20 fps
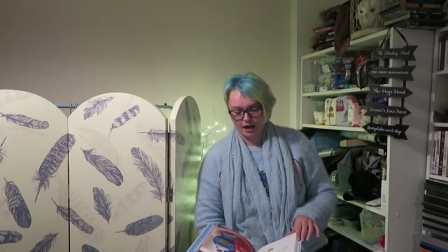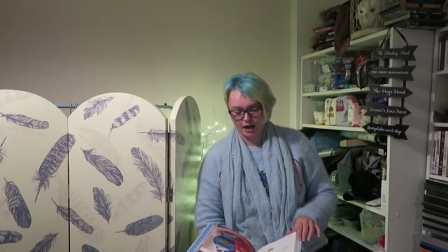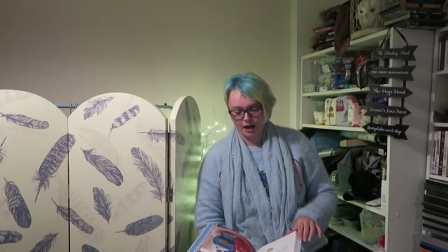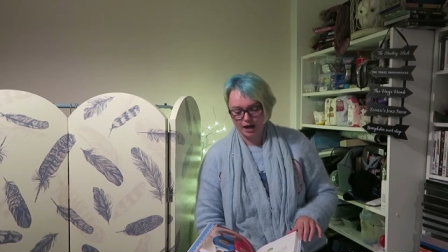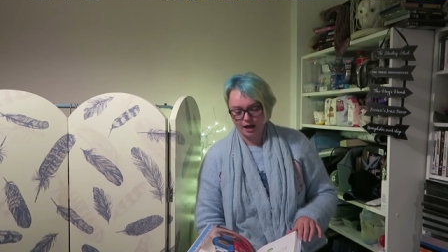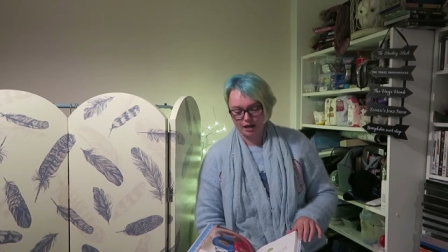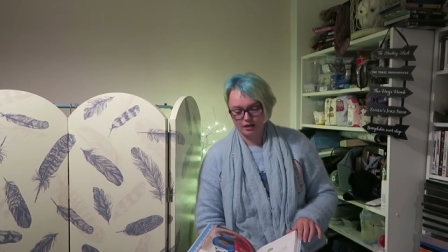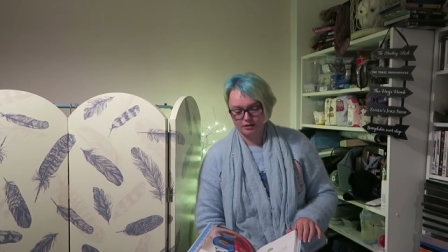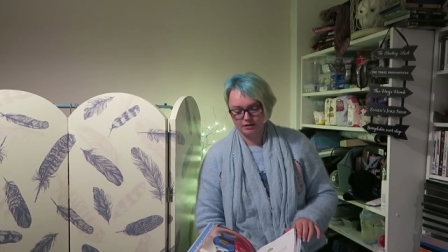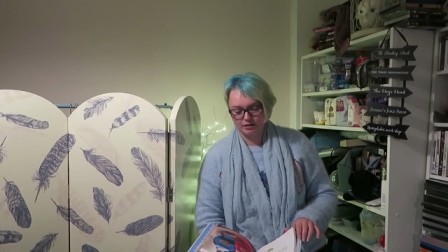
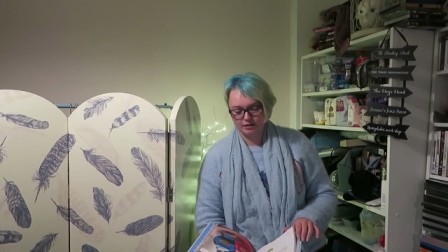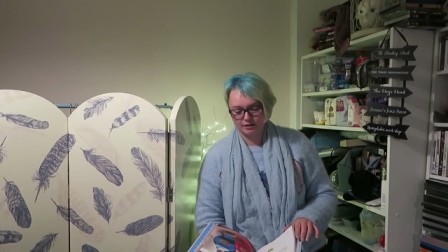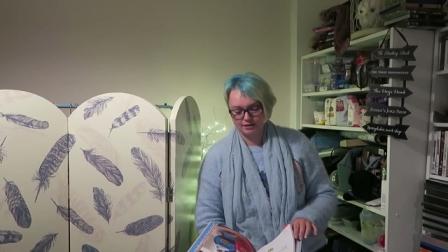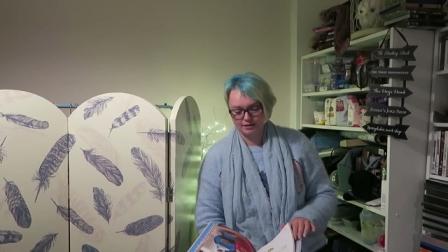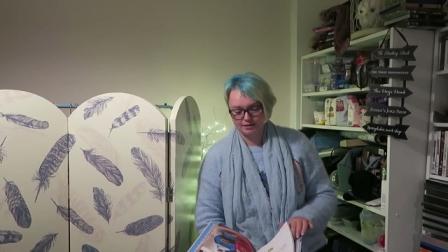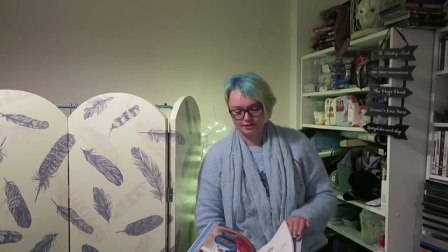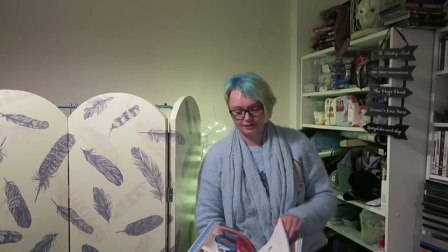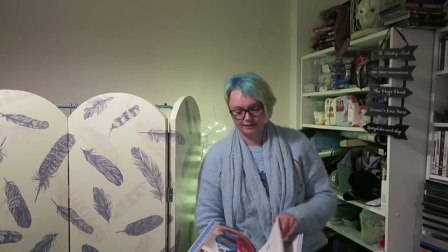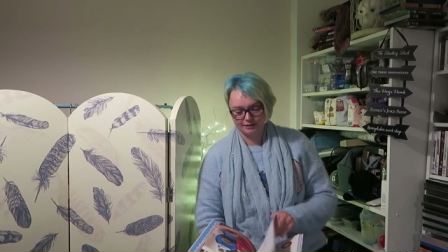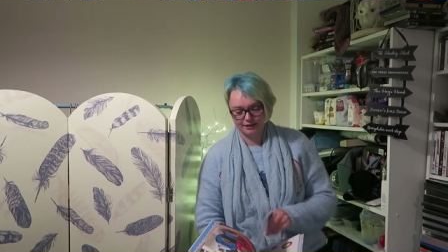and
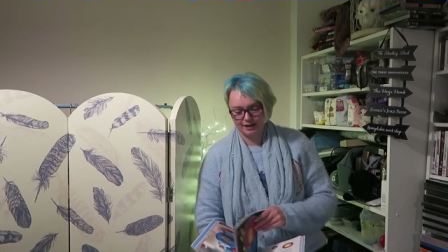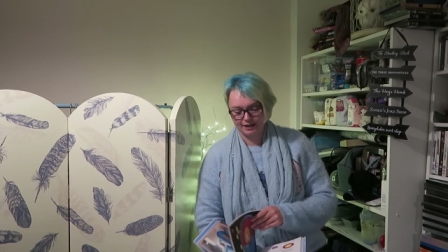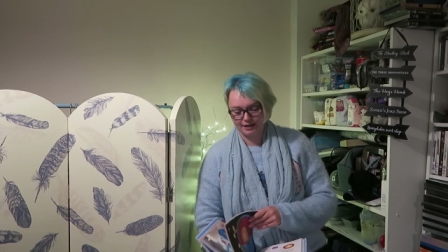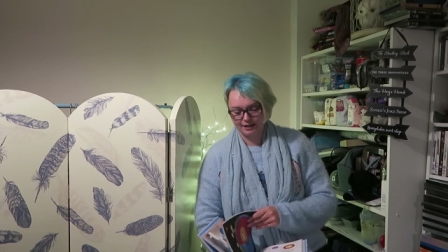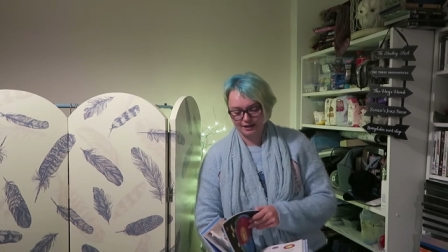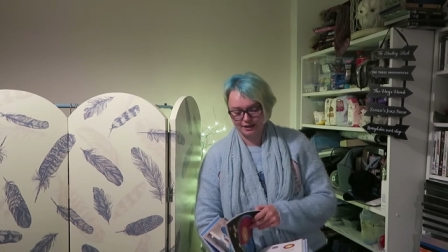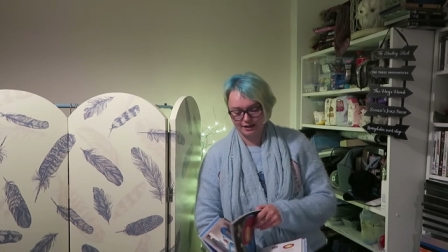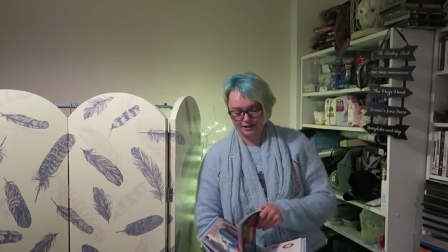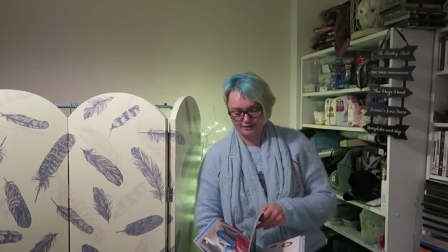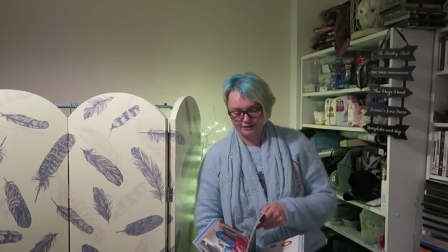things like that
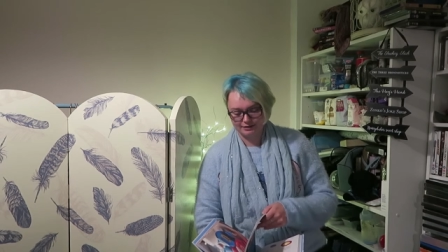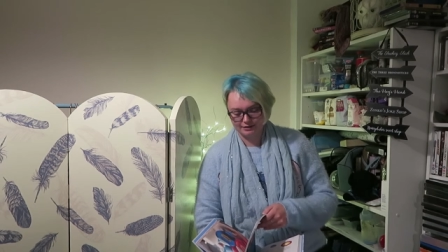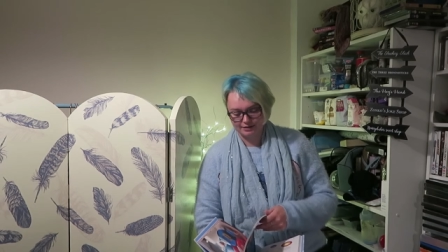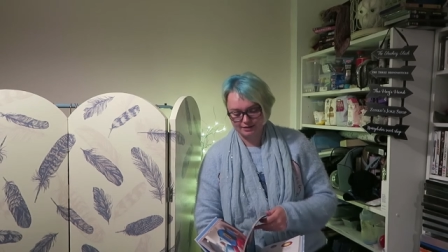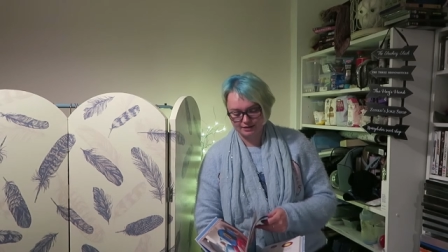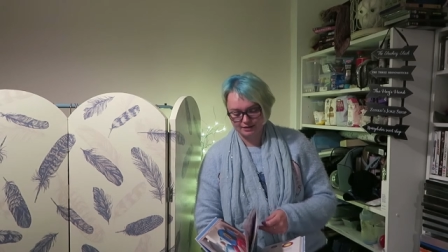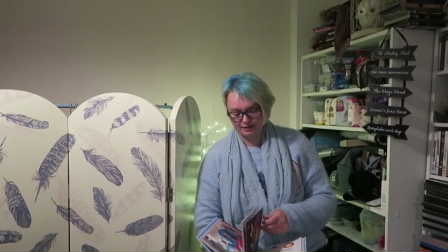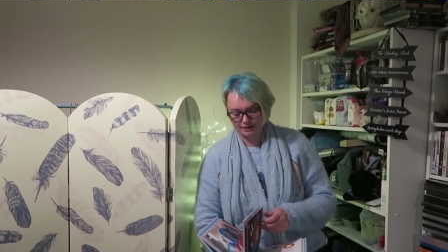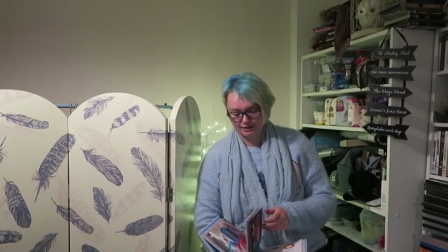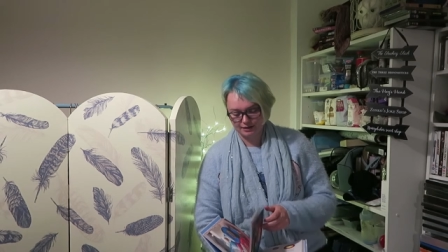and
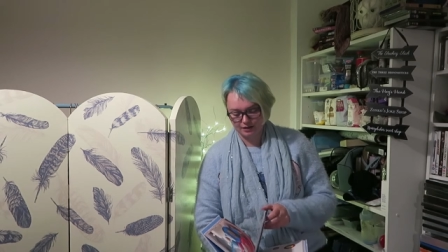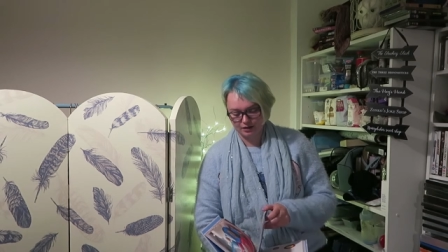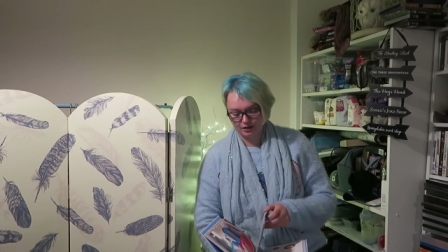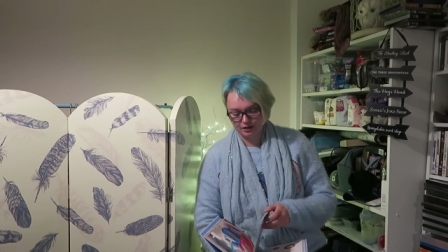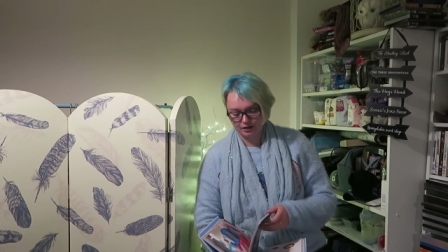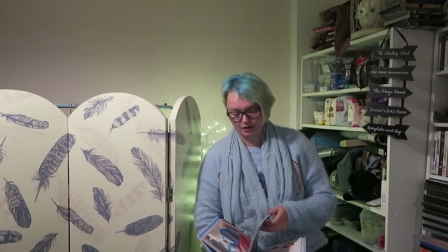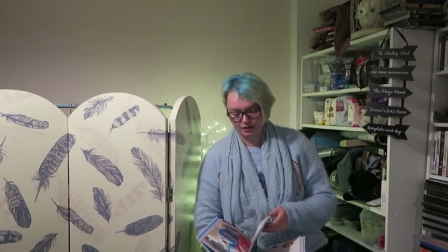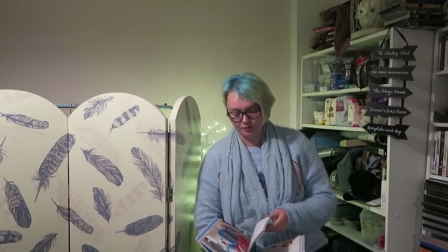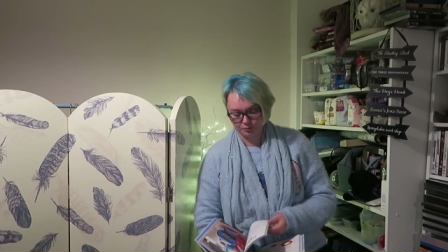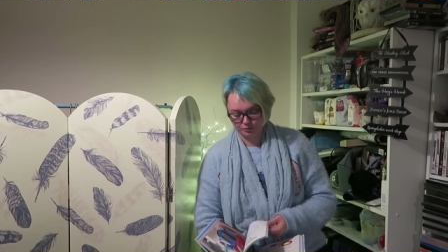
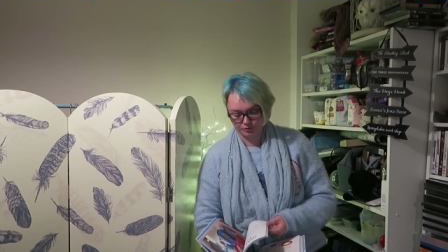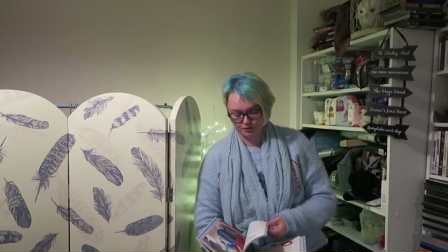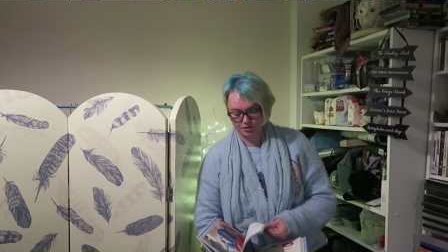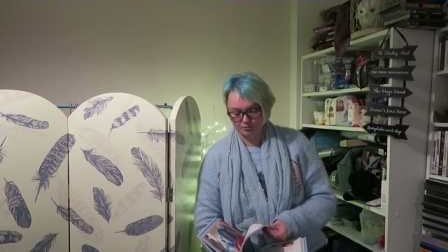I want